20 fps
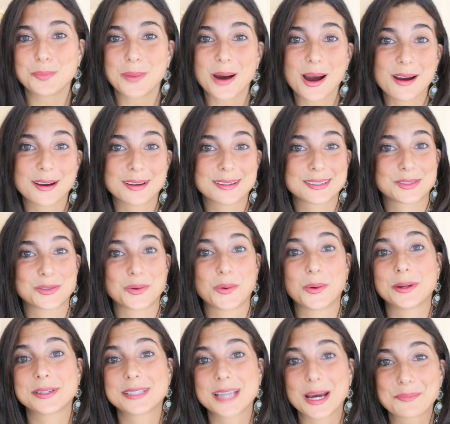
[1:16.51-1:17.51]
box
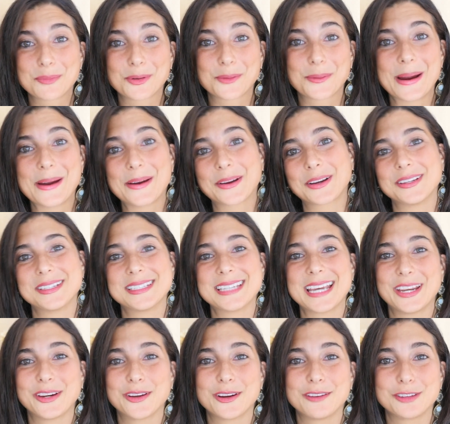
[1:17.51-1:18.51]
or Tupperware
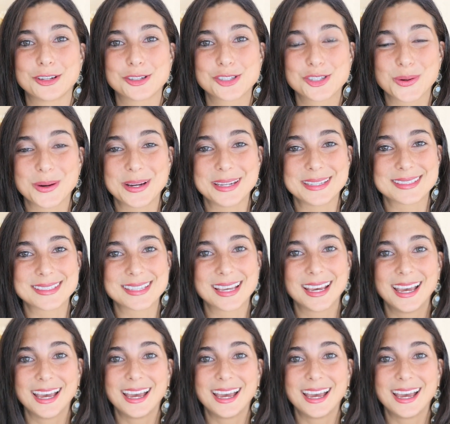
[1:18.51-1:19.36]
container of your choice.